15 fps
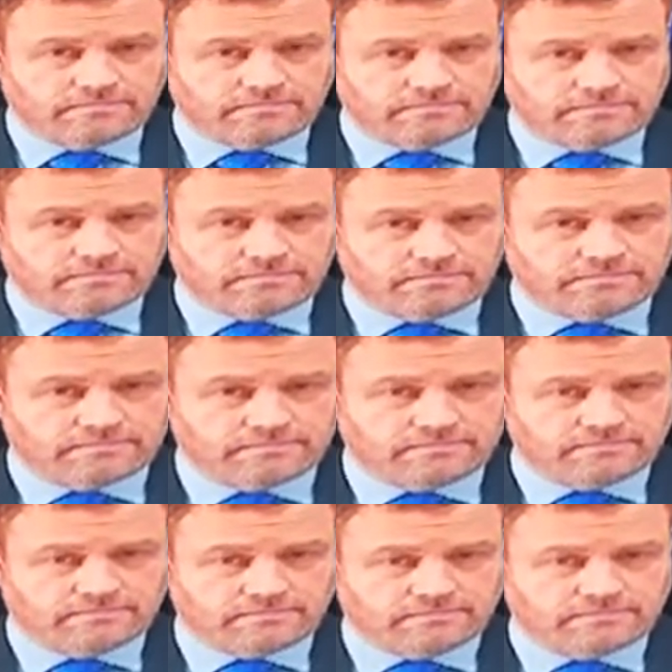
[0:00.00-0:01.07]

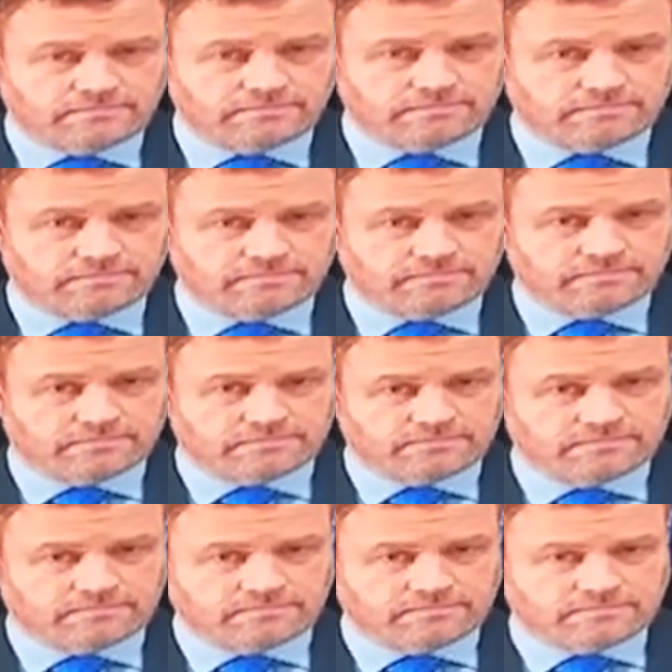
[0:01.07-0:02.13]

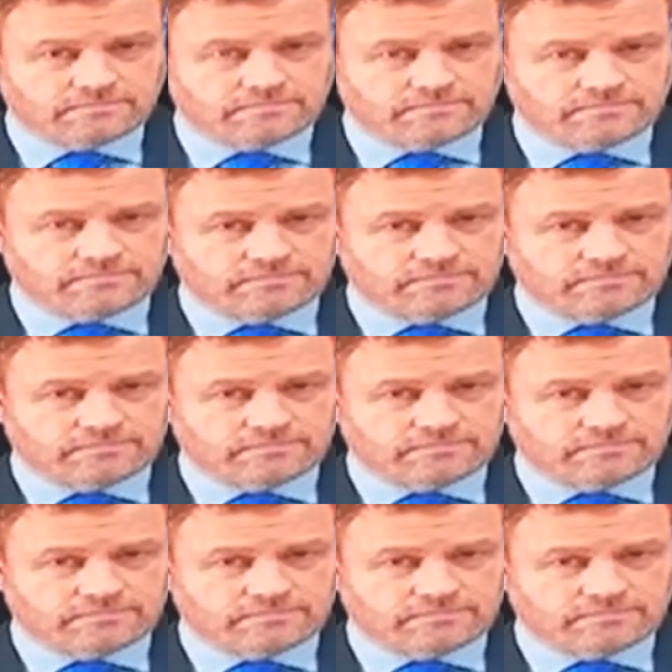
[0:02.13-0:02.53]
[no speech]